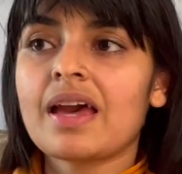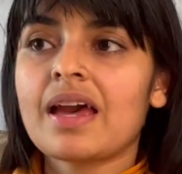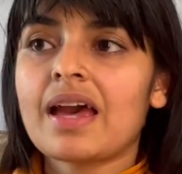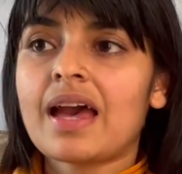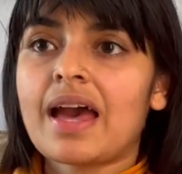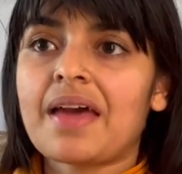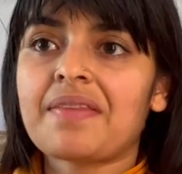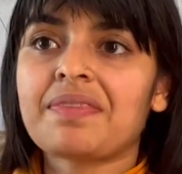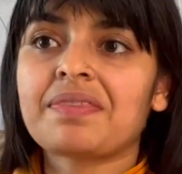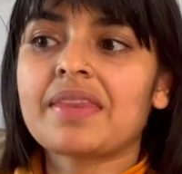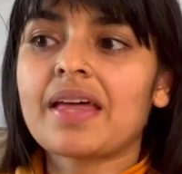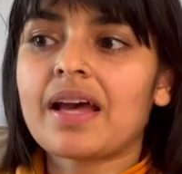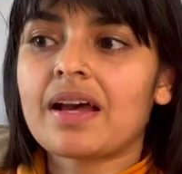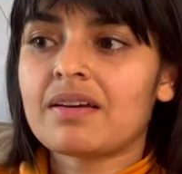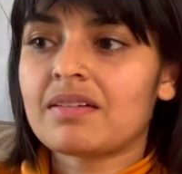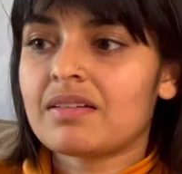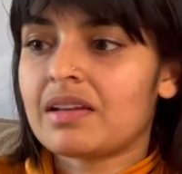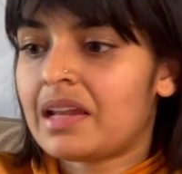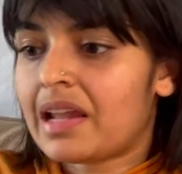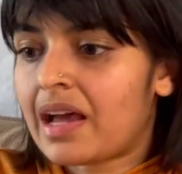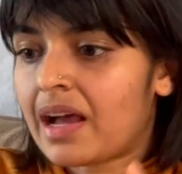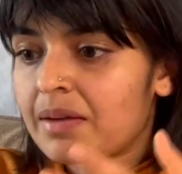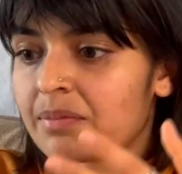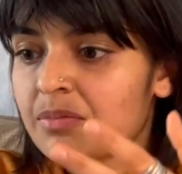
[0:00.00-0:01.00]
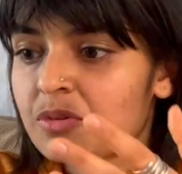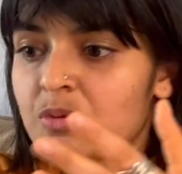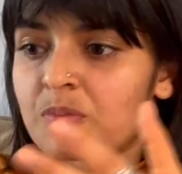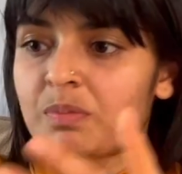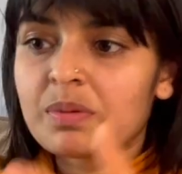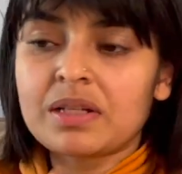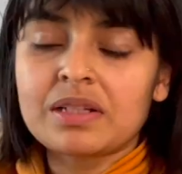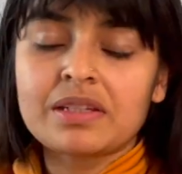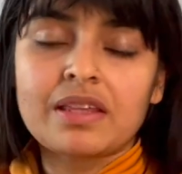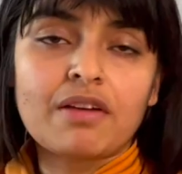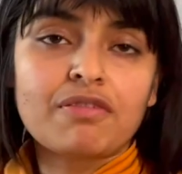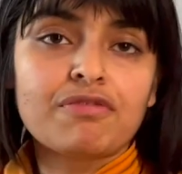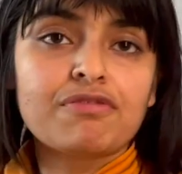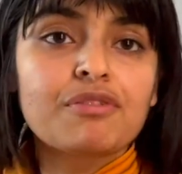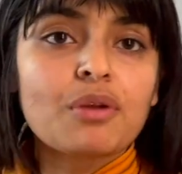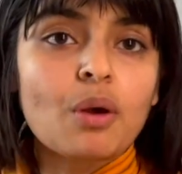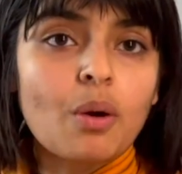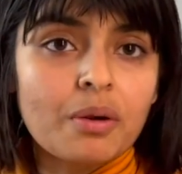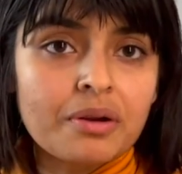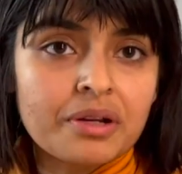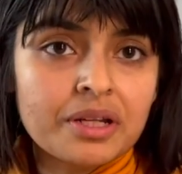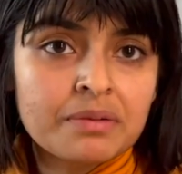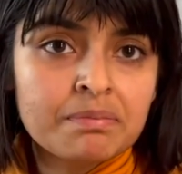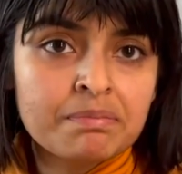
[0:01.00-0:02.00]
and the lime to build their
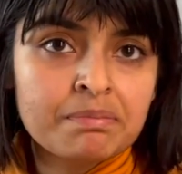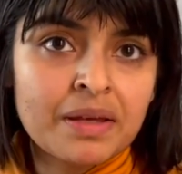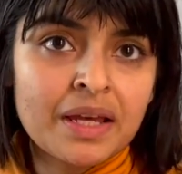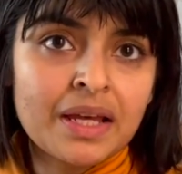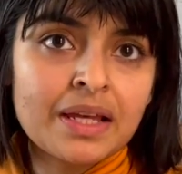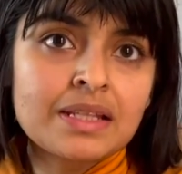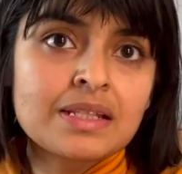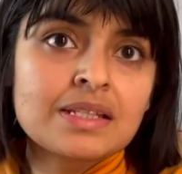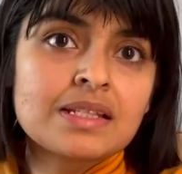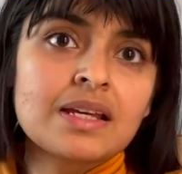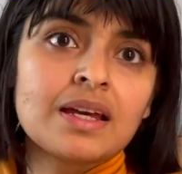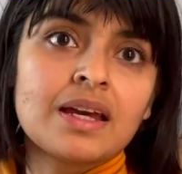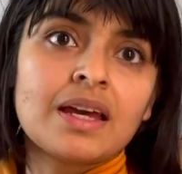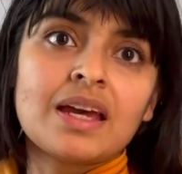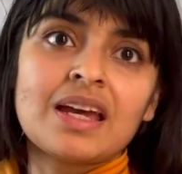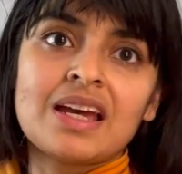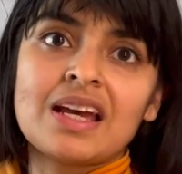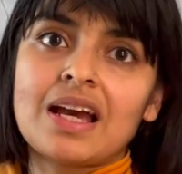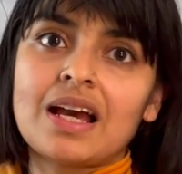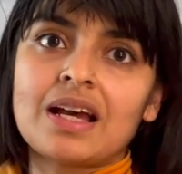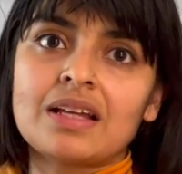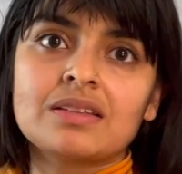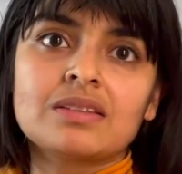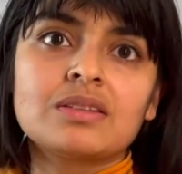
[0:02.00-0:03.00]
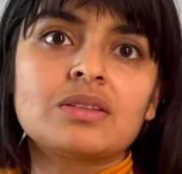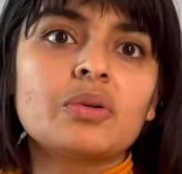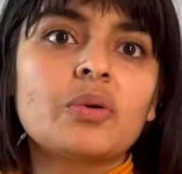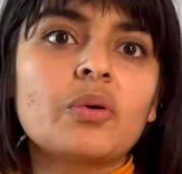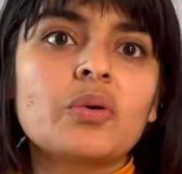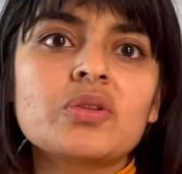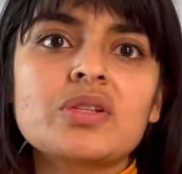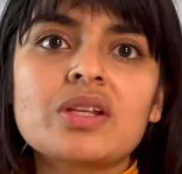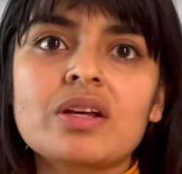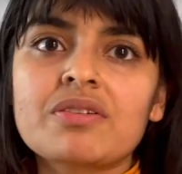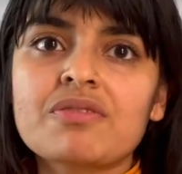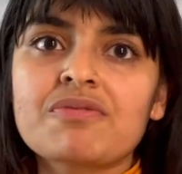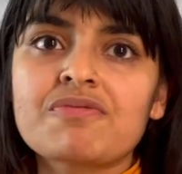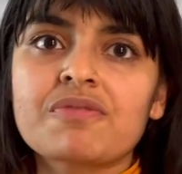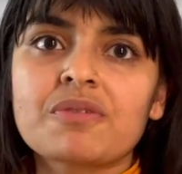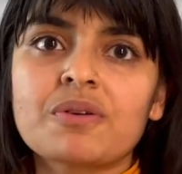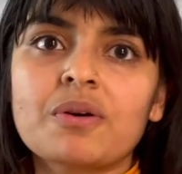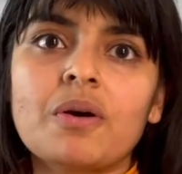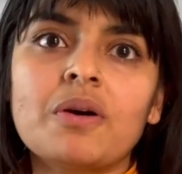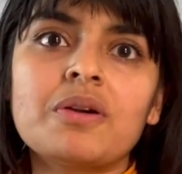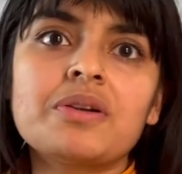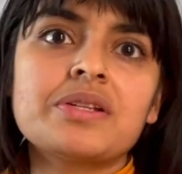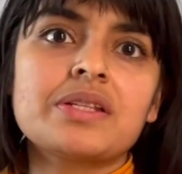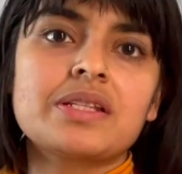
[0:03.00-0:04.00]
flooring beds. And those are, of
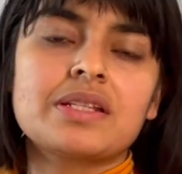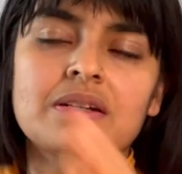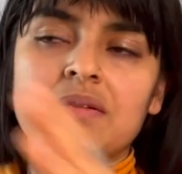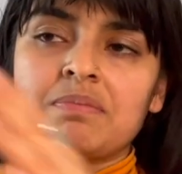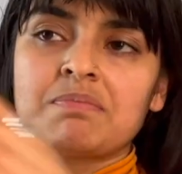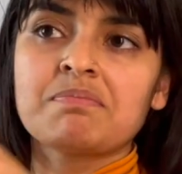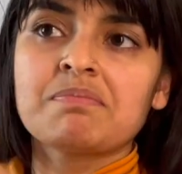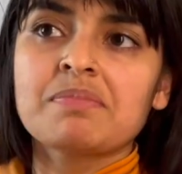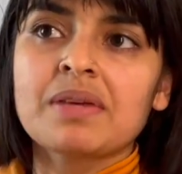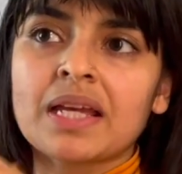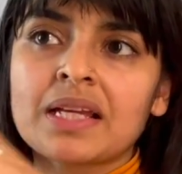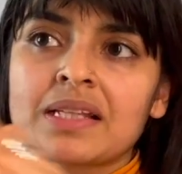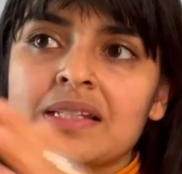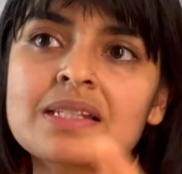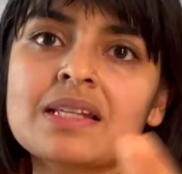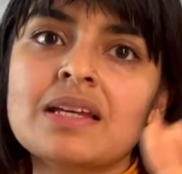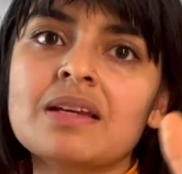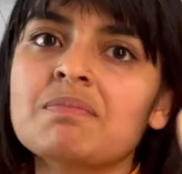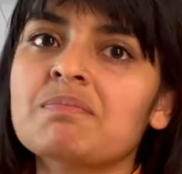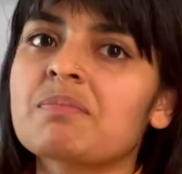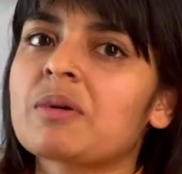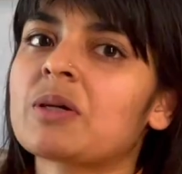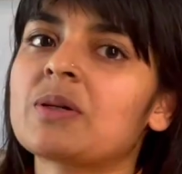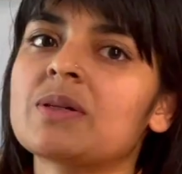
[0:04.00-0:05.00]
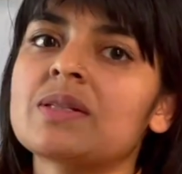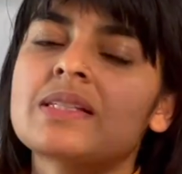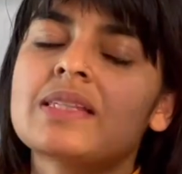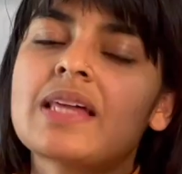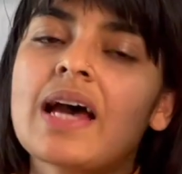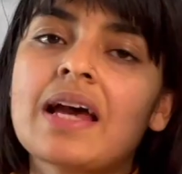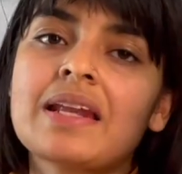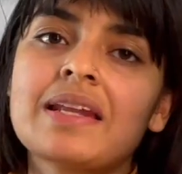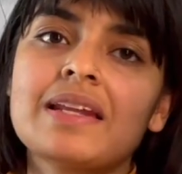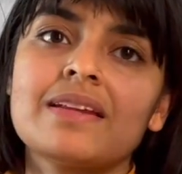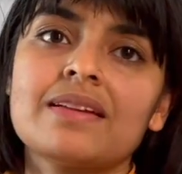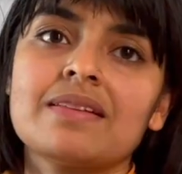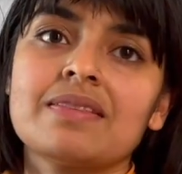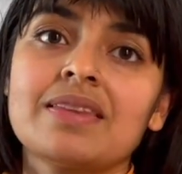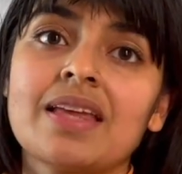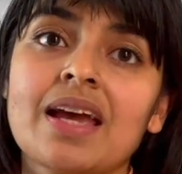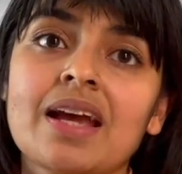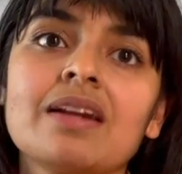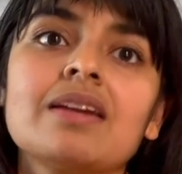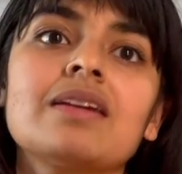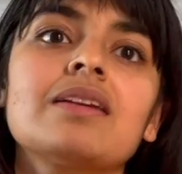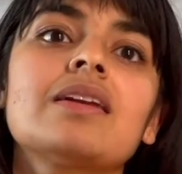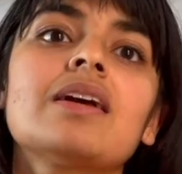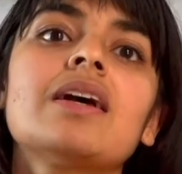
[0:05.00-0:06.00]
course, amazing because that
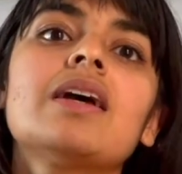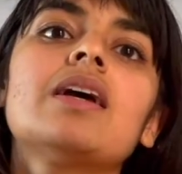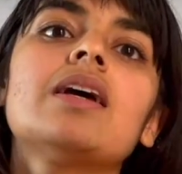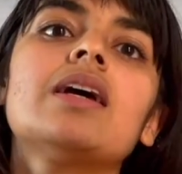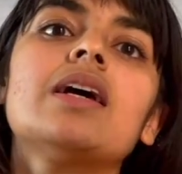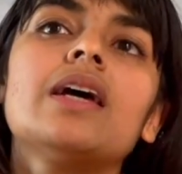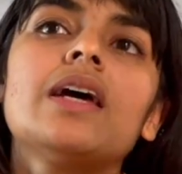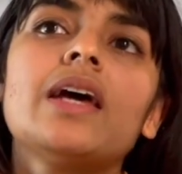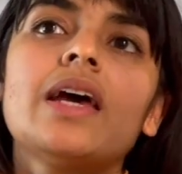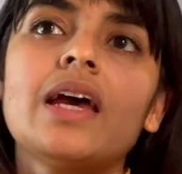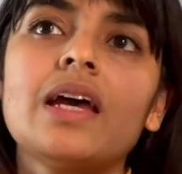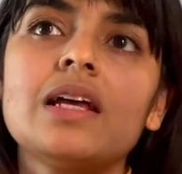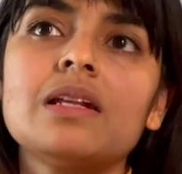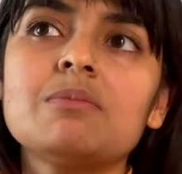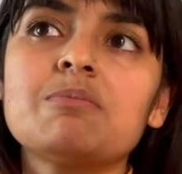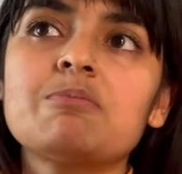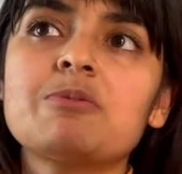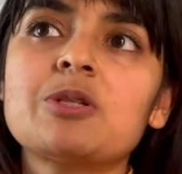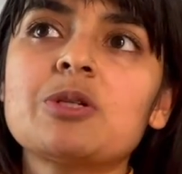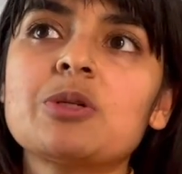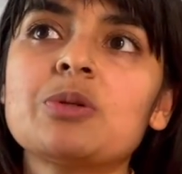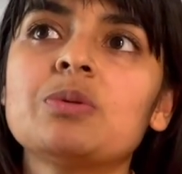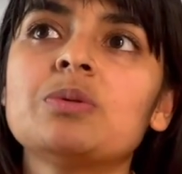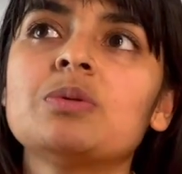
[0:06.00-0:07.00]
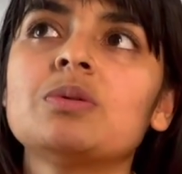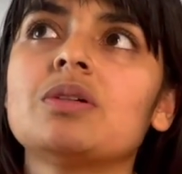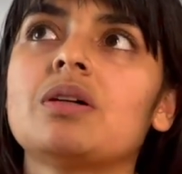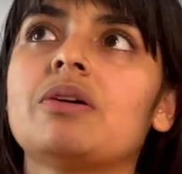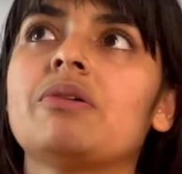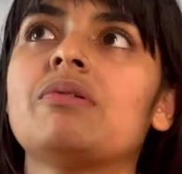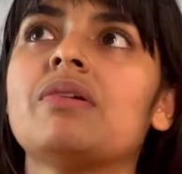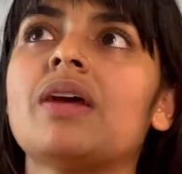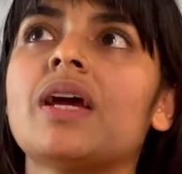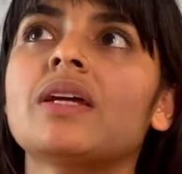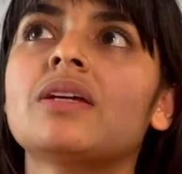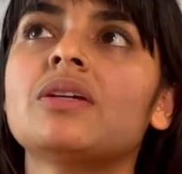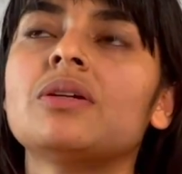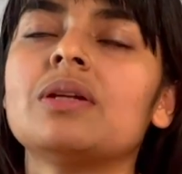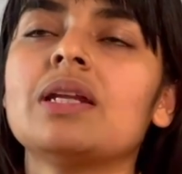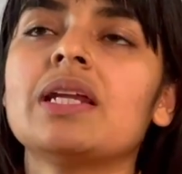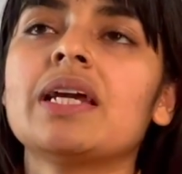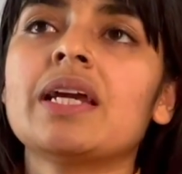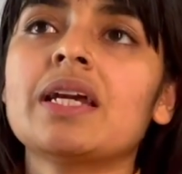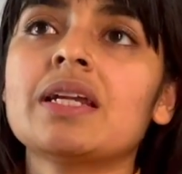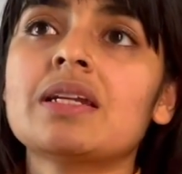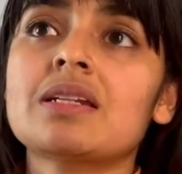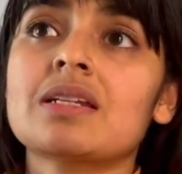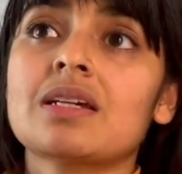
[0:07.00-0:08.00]
then helps you
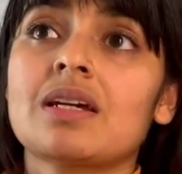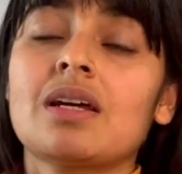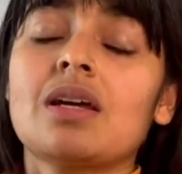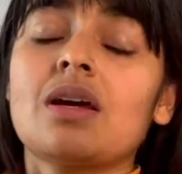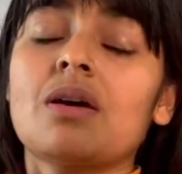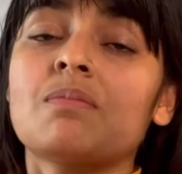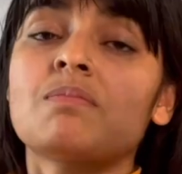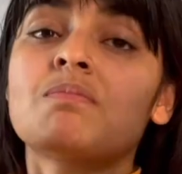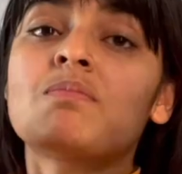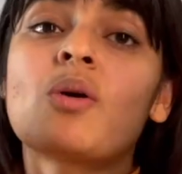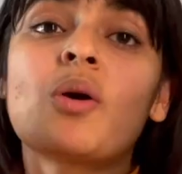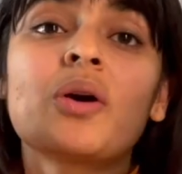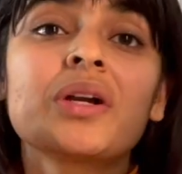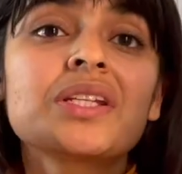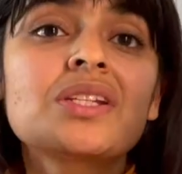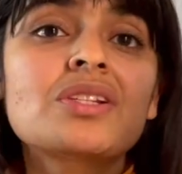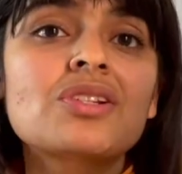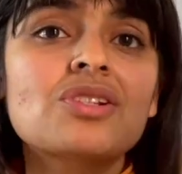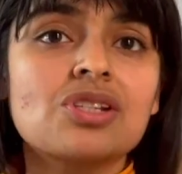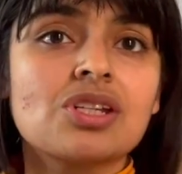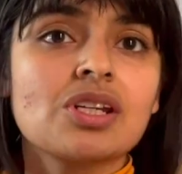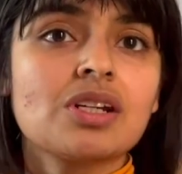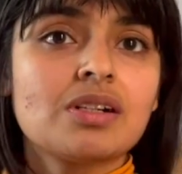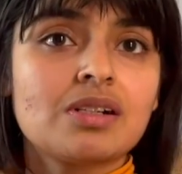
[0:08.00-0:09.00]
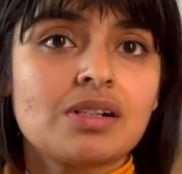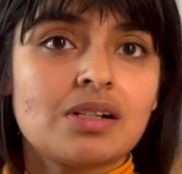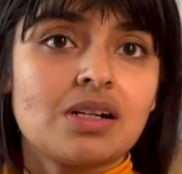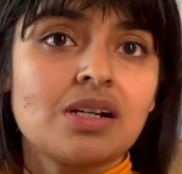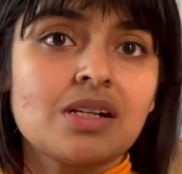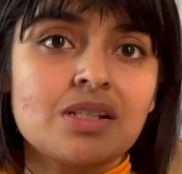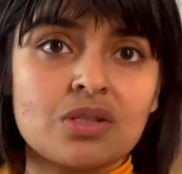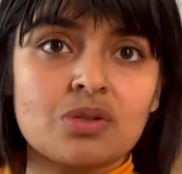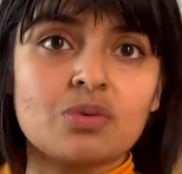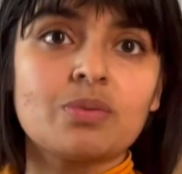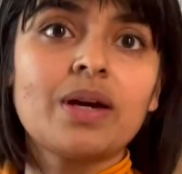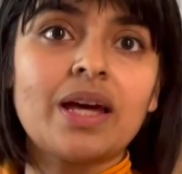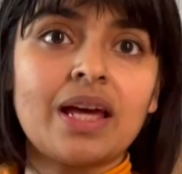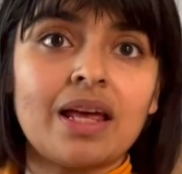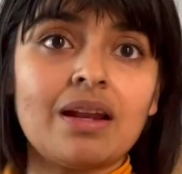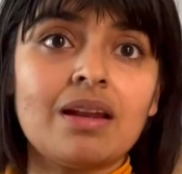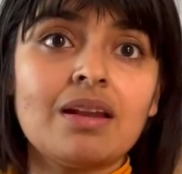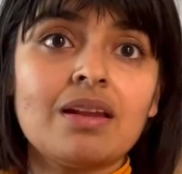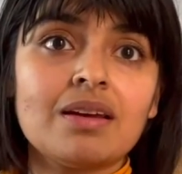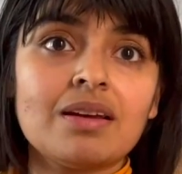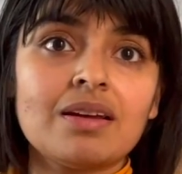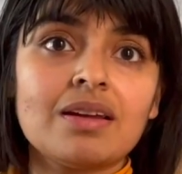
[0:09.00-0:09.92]
regulate moisture as well